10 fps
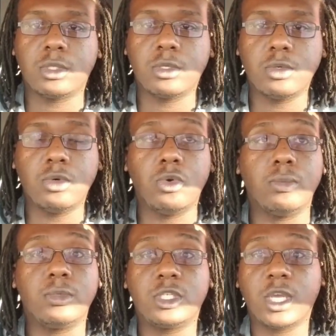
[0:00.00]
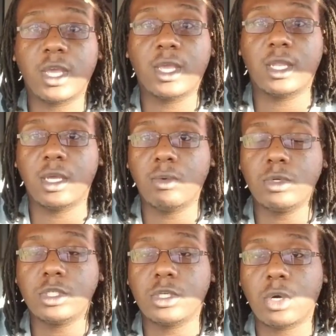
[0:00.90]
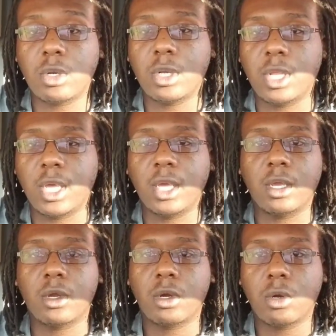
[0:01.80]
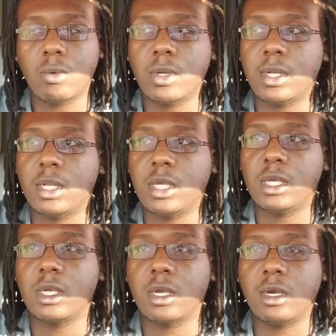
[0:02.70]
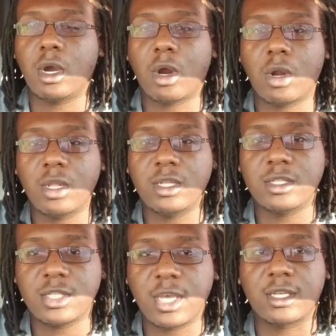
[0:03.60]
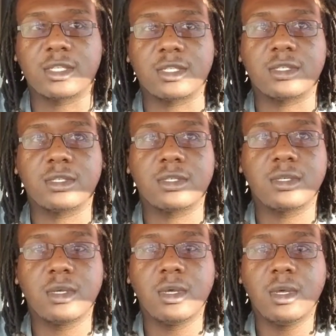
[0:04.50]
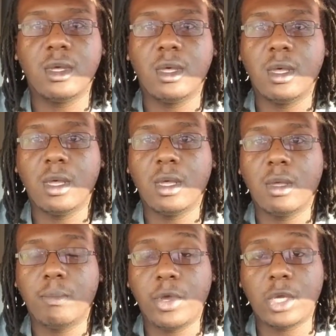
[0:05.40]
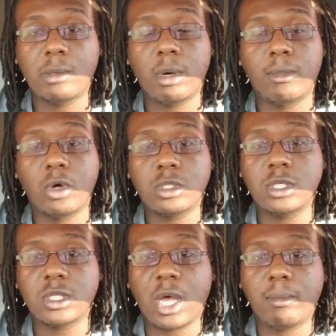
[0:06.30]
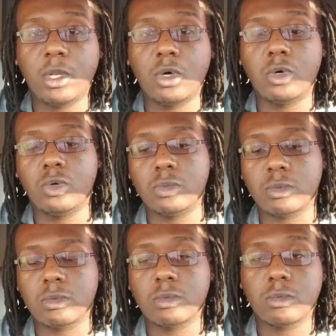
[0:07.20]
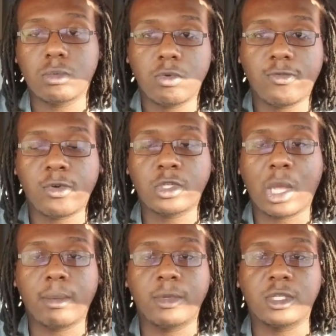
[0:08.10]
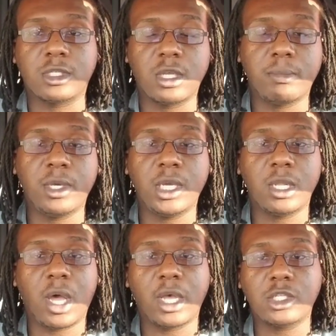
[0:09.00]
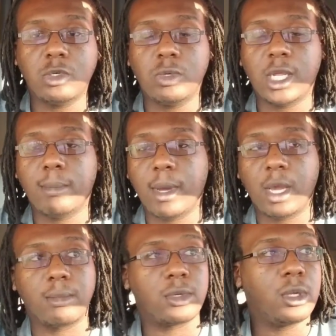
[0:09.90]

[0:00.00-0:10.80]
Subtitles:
YouTube, checking in with y'all today, currently in Garland, Texas. Picking up a multi-stop load. First stop in Mississippi, last two in Alabama.